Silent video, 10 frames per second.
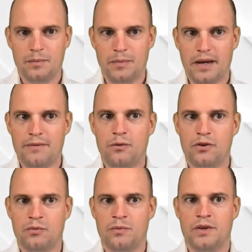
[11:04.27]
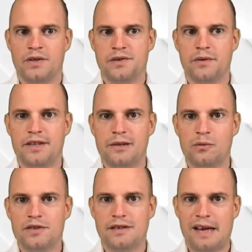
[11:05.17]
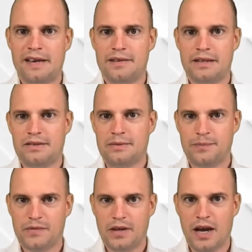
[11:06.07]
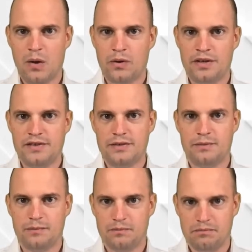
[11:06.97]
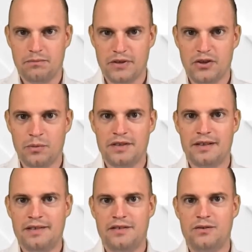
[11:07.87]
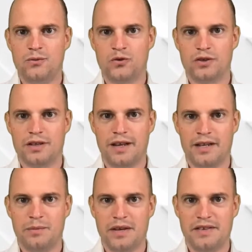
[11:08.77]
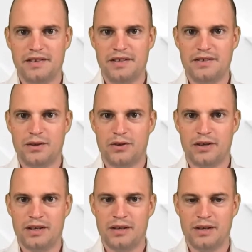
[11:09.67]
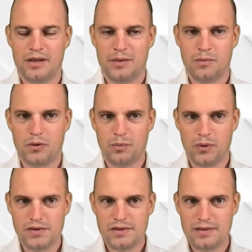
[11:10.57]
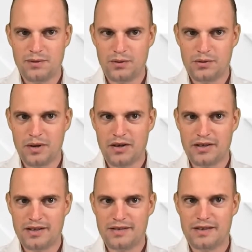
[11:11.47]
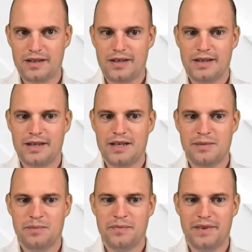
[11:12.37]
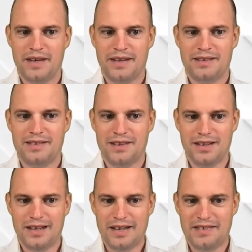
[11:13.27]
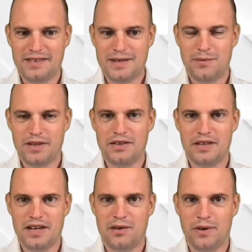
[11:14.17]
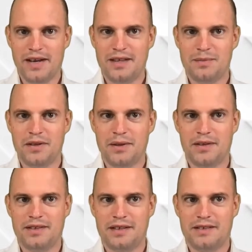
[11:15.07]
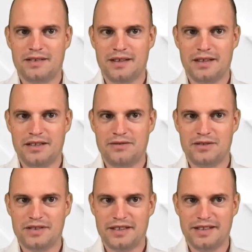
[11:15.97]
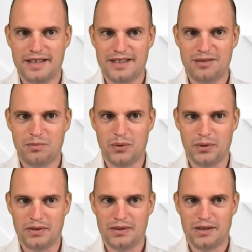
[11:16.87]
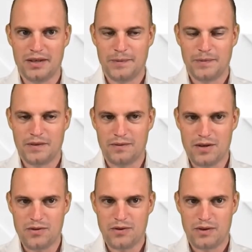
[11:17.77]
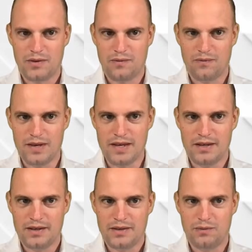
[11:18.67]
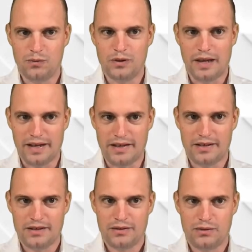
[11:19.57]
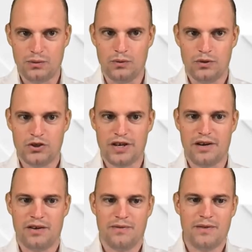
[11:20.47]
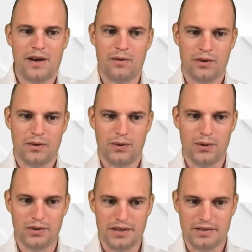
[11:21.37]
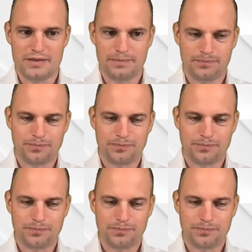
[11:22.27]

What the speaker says: buy volume. So it looks like that our predominantly institutional client base is turning more positive on the market, and let's see whether they are right. But I think that's an interesting data point which we would like to share with our audience.